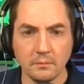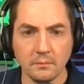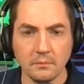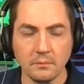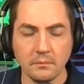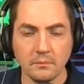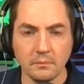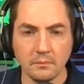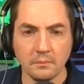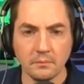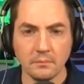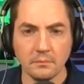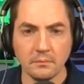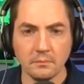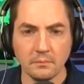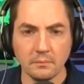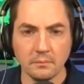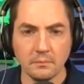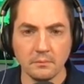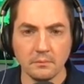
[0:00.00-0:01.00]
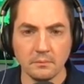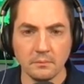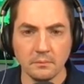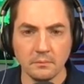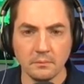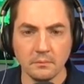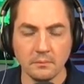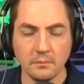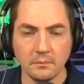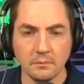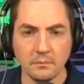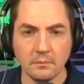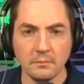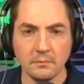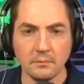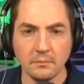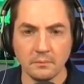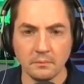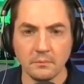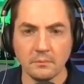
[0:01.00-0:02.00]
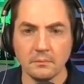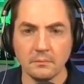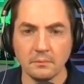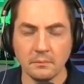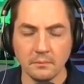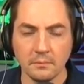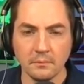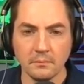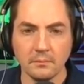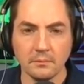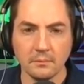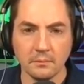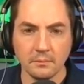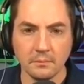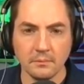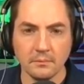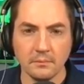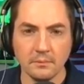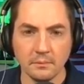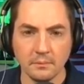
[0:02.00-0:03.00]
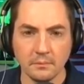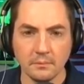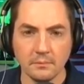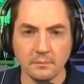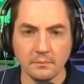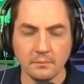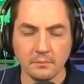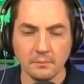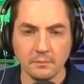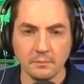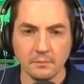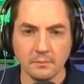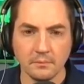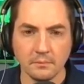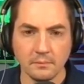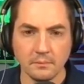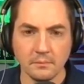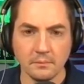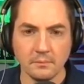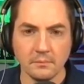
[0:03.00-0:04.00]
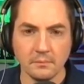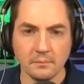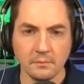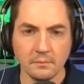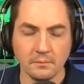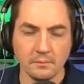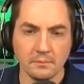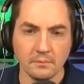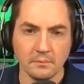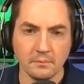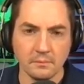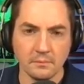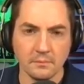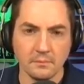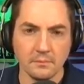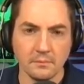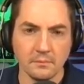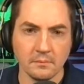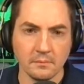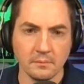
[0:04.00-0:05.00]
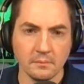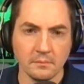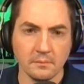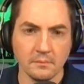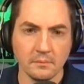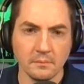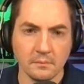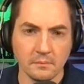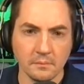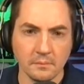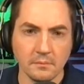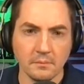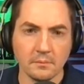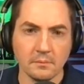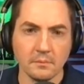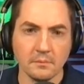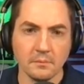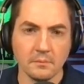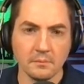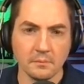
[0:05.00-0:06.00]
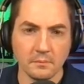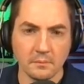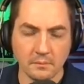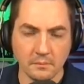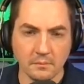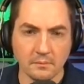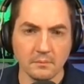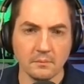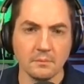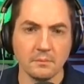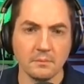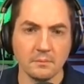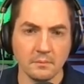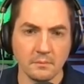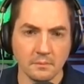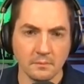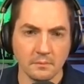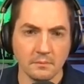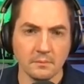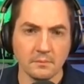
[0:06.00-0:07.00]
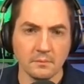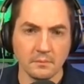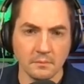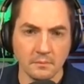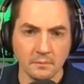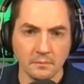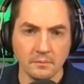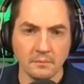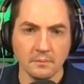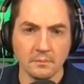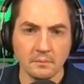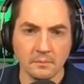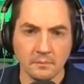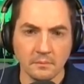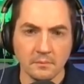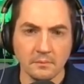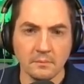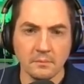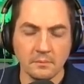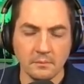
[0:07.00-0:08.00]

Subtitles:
(silent)